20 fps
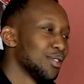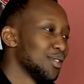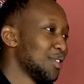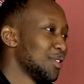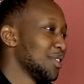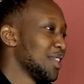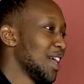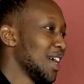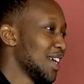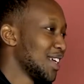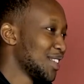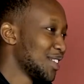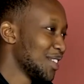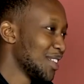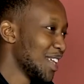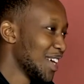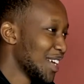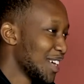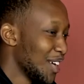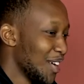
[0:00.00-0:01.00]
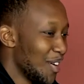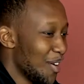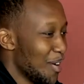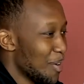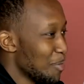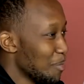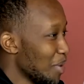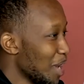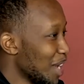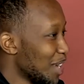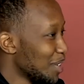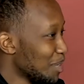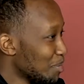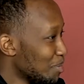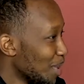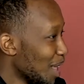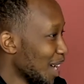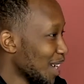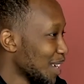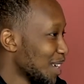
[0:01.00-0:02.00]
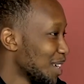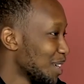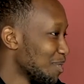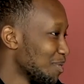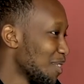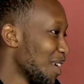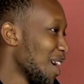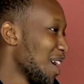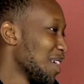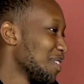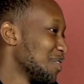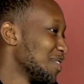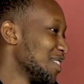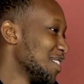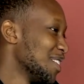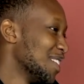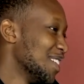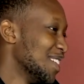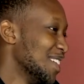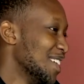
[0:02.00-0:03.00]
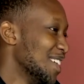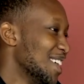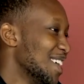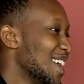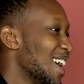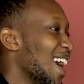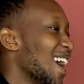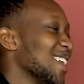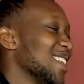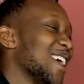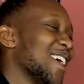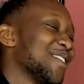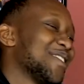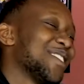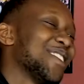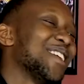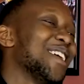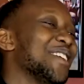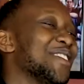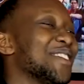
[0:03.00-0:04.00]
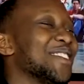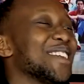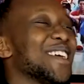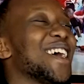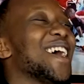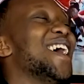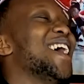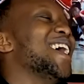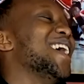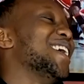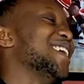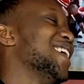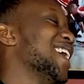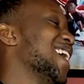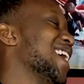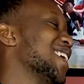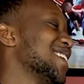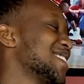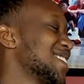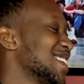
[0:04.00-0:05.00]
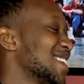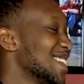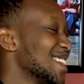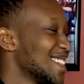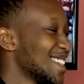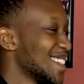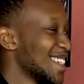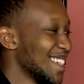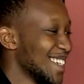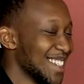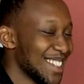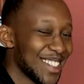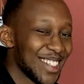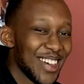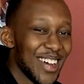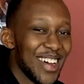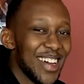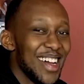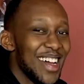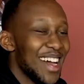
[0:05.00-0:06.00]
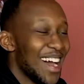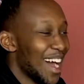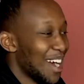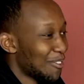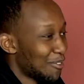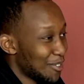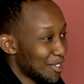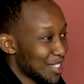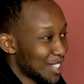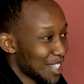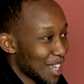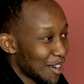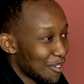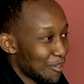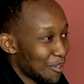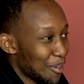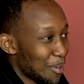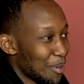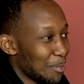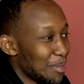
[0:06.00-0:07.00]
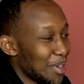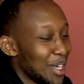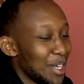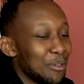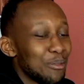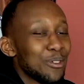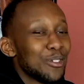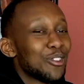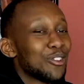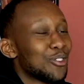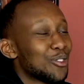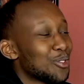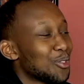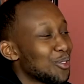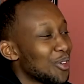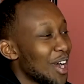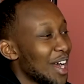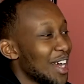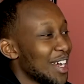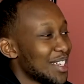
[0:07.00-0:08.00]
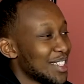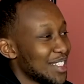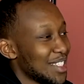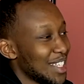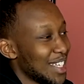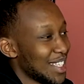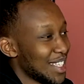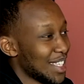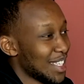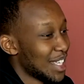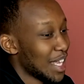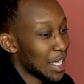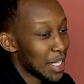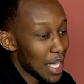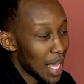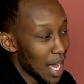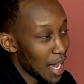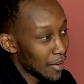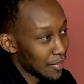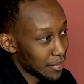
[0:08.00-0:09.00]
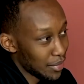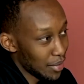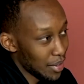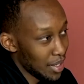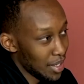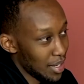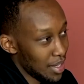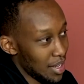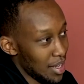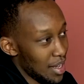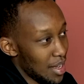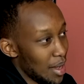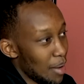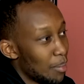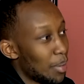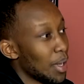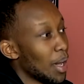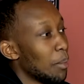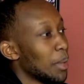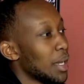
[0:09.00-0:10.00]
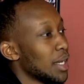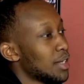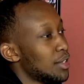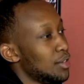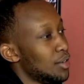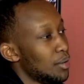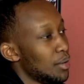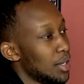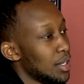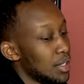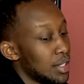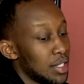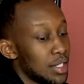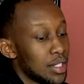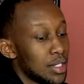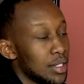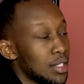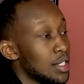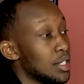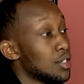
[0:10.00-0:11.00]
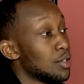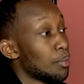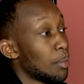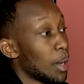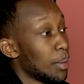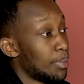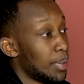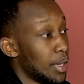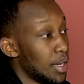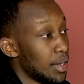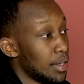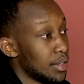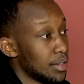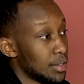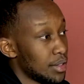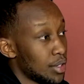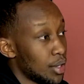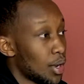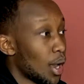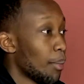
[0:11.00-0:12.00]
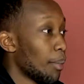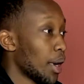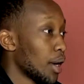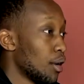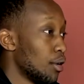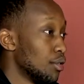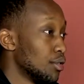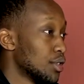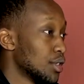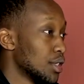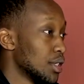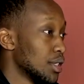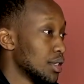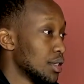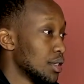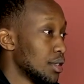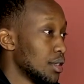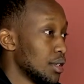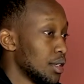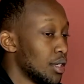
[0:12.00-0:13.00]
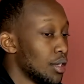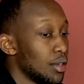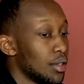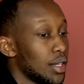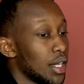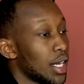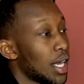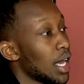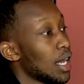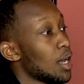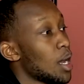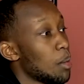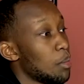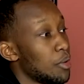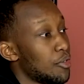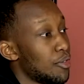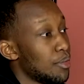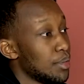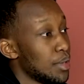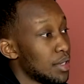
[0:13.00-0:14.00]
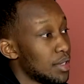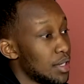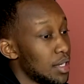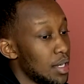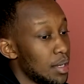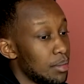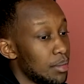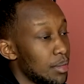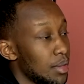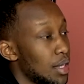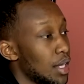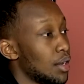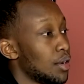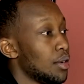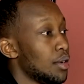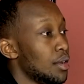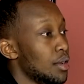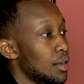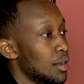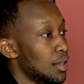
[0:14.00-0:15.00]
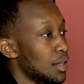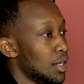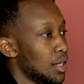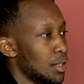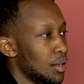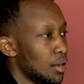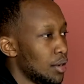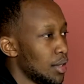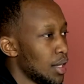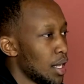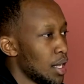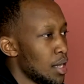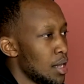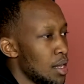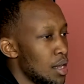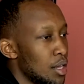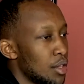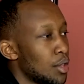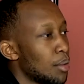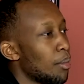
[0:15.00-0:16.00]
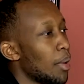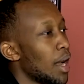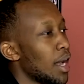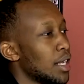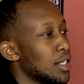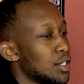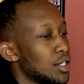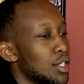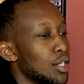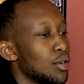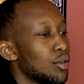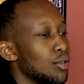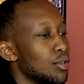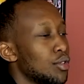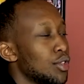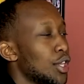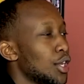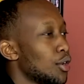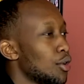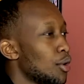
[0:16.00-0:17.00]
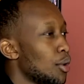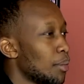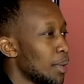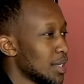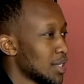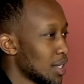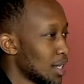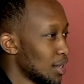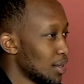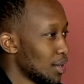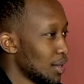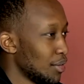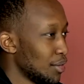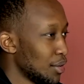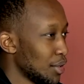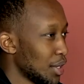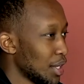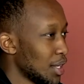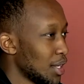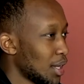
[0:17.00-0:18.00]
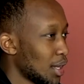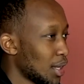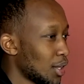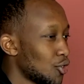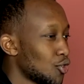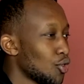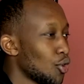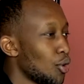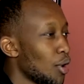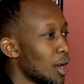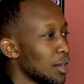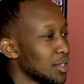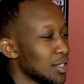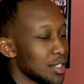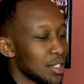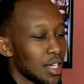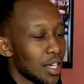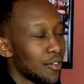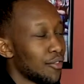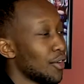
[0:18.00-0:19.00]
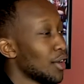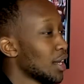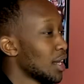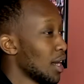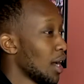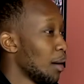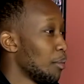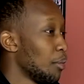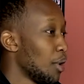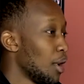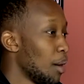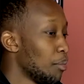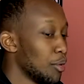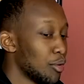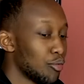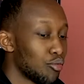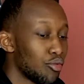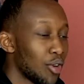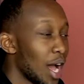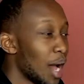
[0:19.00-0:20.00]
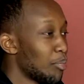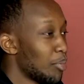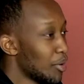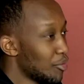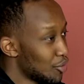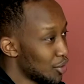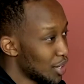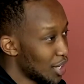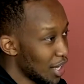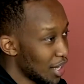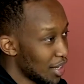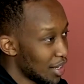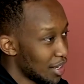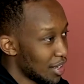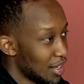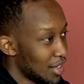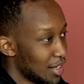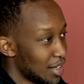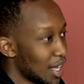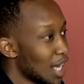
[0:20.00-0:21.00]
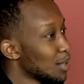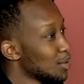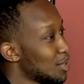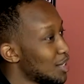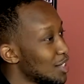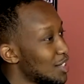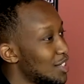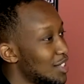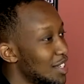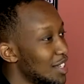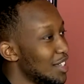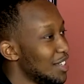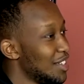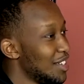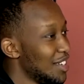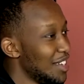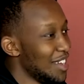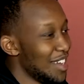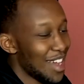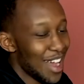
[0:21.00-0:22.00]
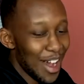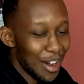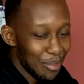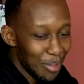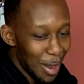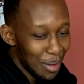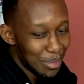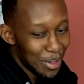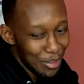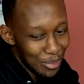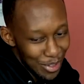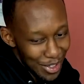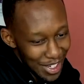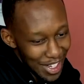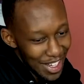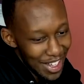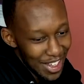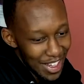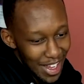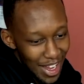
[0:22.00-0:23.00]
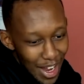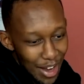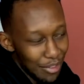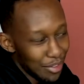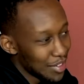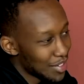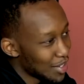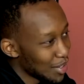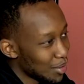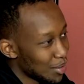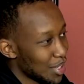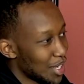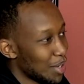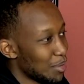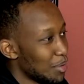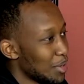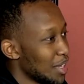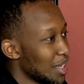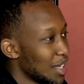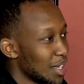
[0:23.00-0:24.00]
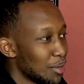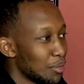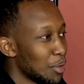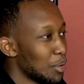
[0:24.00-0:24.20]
So they're like, oh man, you black, you can rap, you know. I laughed it off. I was like, yeah, sure. So I freestyled for them, and it was trash. Like they laughed, right? But I'm like, you know what? These are my peers. They're not my coaches. You know, they can't cut me from the team. They don't. You know, like they're my age. They don't know my skill level. So I was just like, fuck it. I'm a rap every day. That was 16. I rapped every day, every single day.